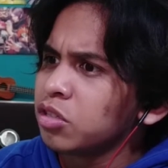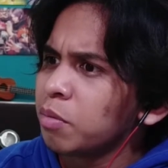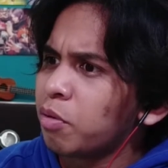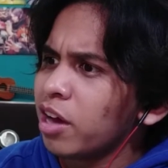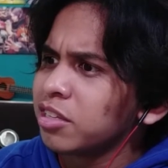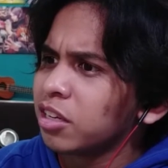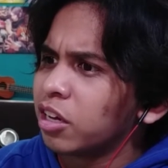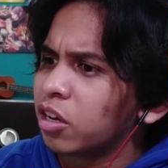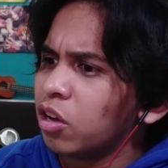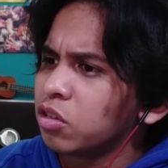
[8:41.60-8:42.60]

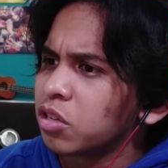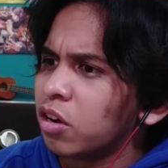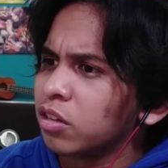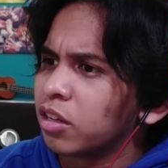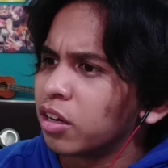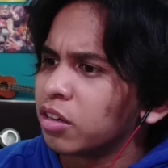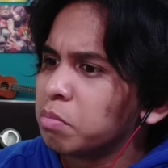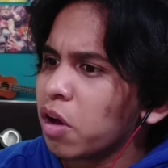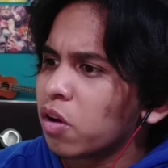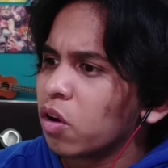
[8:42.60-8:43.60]
surprisingly close, aren't they?
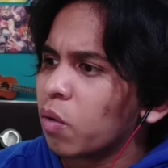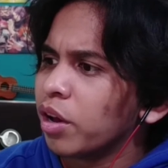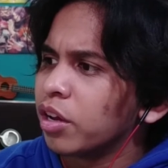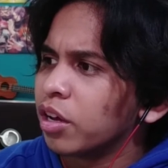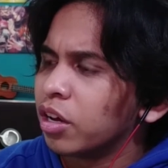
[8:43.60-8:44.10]
Bakugo and